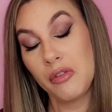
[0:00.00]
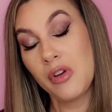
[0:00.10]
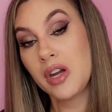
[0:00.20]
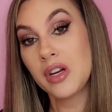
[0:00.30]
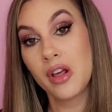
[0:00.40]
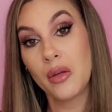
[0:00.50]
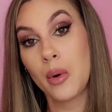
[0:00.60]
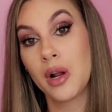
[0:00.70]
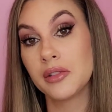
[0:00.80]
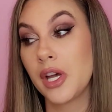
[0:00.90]
If I find
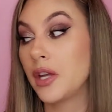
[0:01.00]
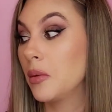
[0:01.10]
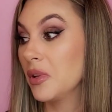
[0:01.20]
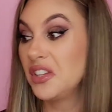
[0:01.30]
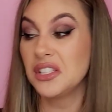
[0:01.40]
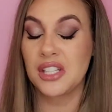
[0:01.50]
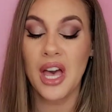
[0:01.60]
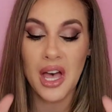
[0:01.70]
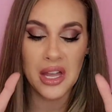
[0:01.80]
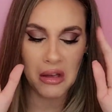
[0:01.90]
another one, I'll tell you. But this
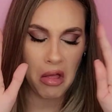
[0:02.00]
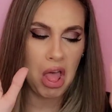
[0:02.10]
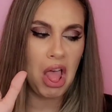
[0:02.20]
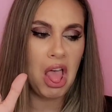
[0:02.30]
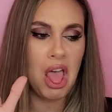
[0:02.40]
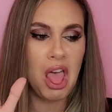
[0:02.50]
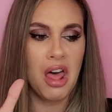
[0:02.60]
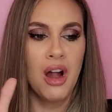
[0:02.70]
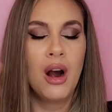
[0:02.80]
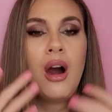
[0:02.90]

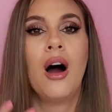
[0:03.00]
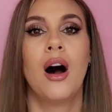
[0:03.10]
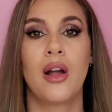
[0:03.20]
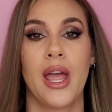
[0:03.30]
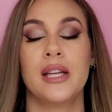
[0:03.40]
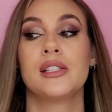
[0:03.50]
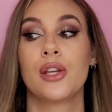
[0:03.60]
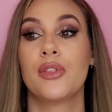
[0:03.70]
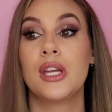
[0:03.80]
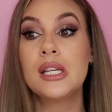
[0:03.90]
guy, okay,
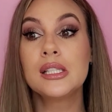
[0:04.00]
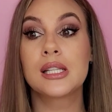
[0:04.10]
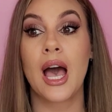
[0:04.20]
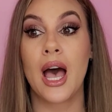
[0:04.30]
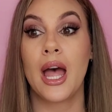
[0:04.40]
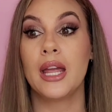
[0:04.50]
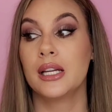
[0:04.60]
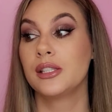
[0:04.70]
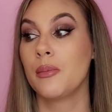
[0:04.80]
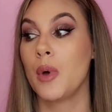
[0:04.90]
so this guy
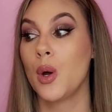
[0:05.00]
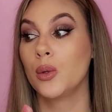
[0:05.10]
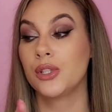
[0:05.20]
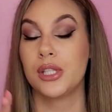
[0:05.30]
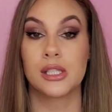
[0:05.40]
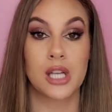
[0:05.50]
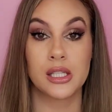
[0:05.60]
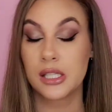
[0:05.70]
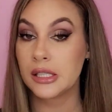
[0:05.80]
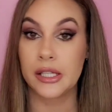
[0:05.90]
is the most
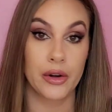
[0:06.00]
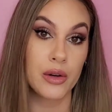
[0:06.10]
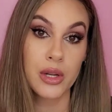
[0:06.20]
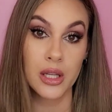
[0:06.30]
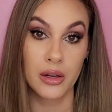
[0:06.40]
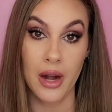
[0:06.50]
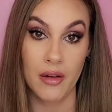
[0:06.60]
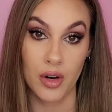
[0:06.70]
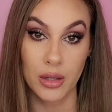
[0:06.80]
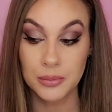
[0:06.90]
disgusting serial killer
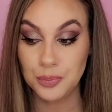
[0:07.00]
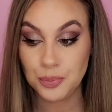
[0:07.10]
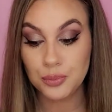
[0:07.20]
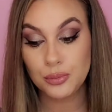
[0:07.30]
ever.